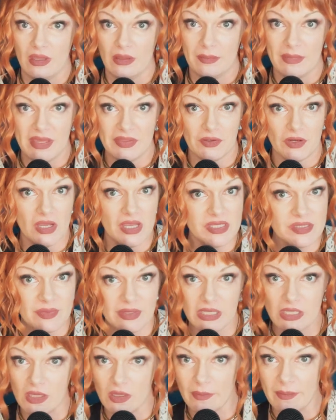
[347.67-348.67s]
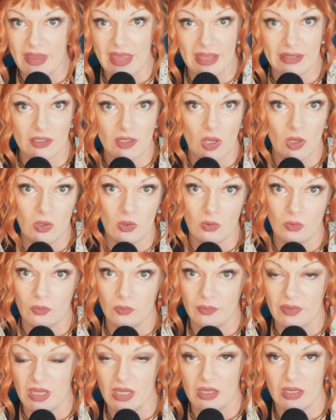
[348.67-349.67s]
make their husband come back
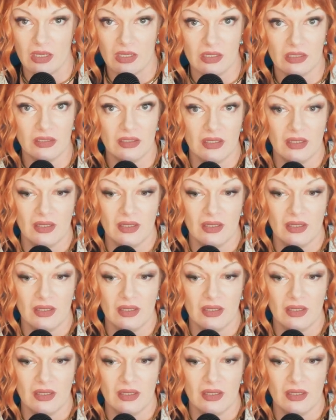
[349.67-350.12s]
home, uh,